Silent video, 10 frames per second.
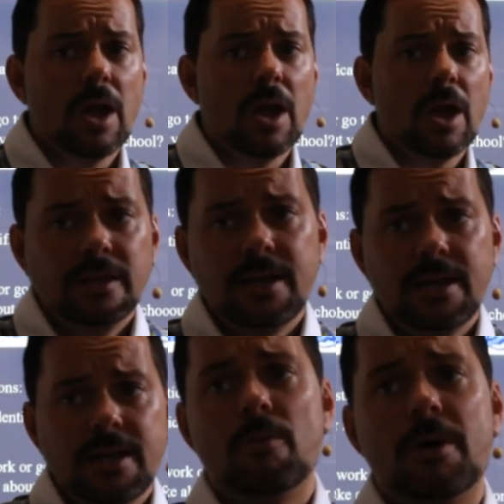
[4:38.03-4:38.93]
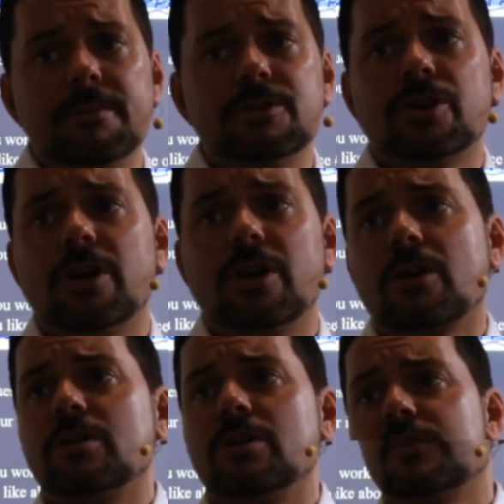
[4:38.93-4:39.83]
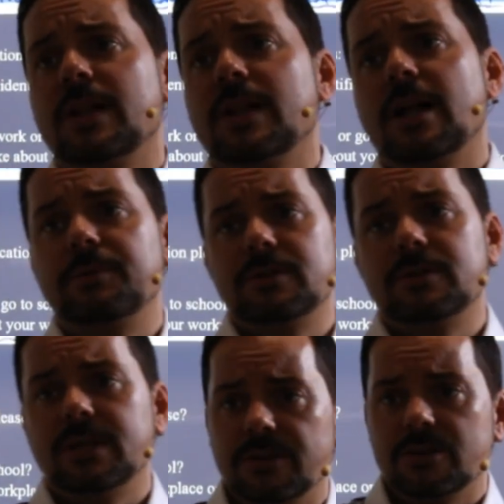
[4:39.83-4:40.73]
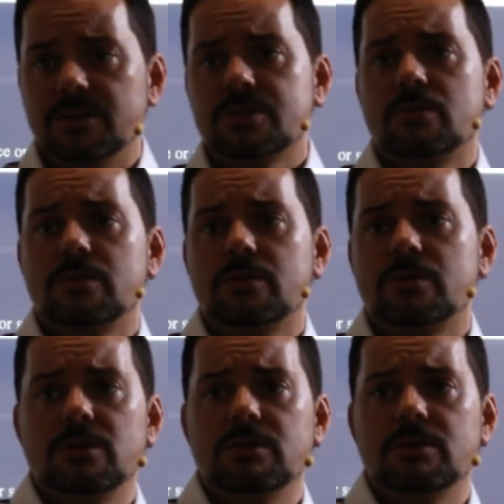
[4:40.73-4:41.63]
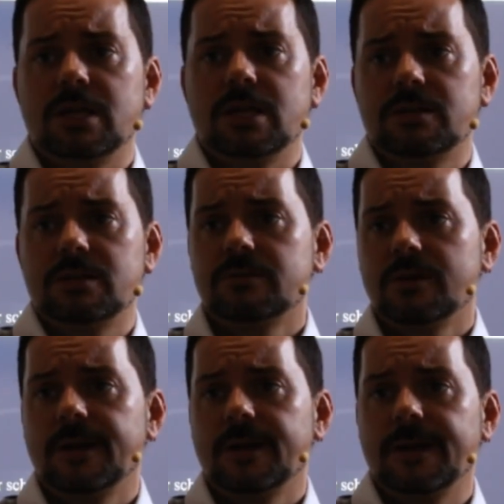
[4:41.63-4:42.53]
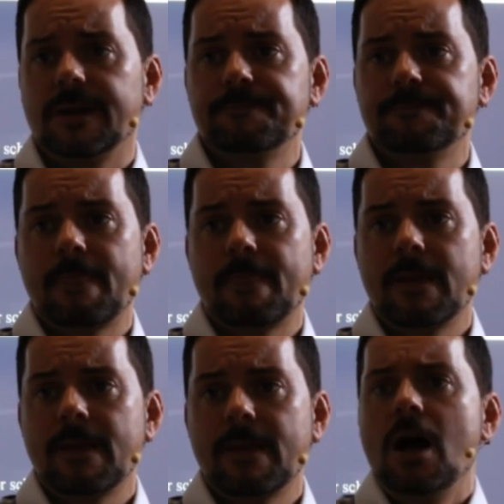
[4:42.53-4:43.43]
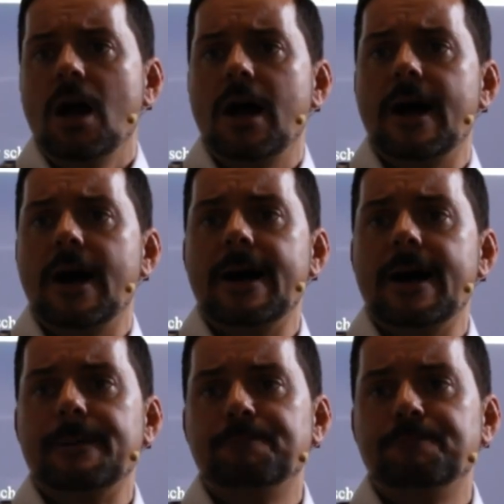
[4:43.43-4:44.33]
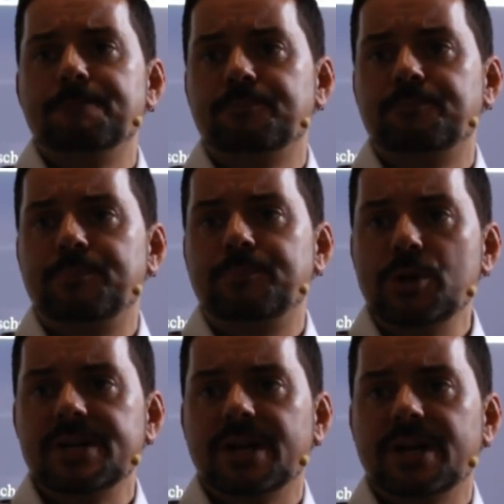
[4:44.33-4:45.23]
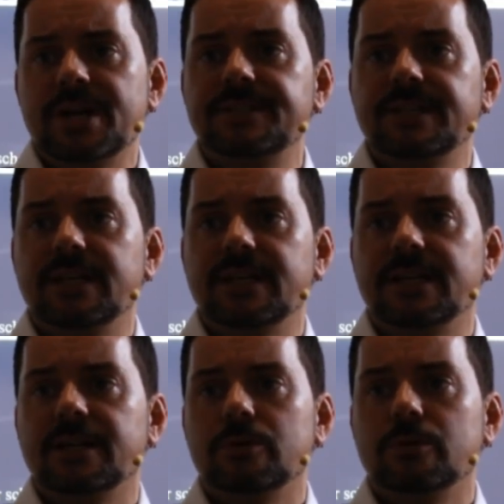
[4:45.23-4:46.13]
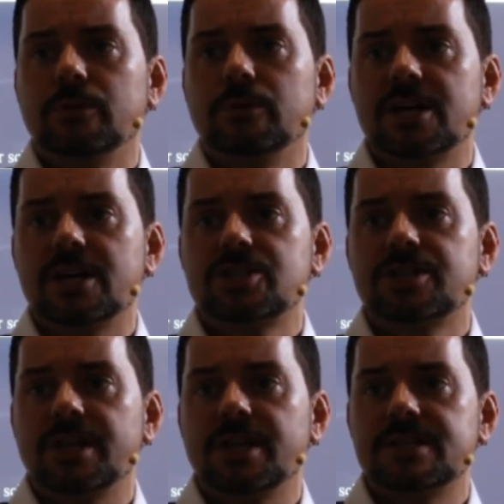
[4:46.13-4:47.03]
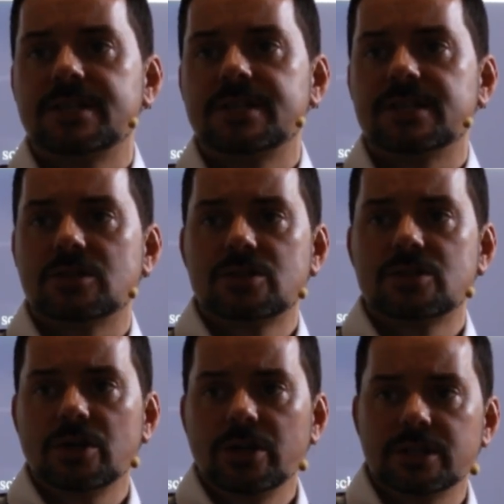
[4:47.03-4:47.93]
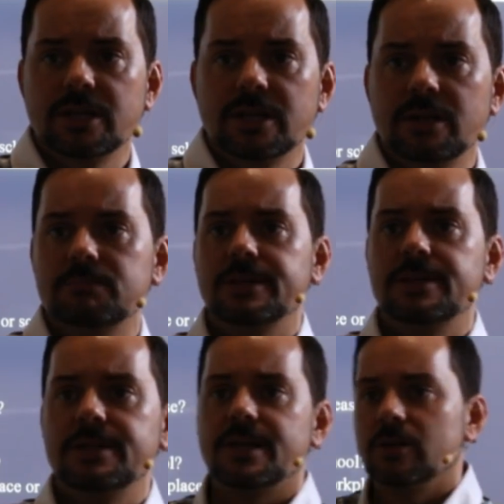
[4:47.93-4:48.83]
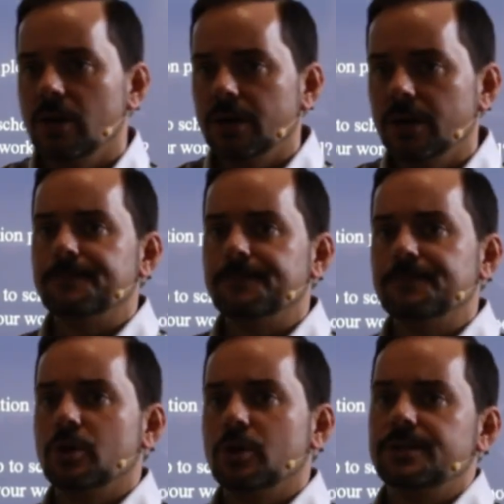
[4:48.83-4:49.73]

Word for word: Yeah, Omar, I'm sure our course will help you to get the score that you need. Okay. Um, Ponyakanti Udayashri says, certainly, please take a look. Good.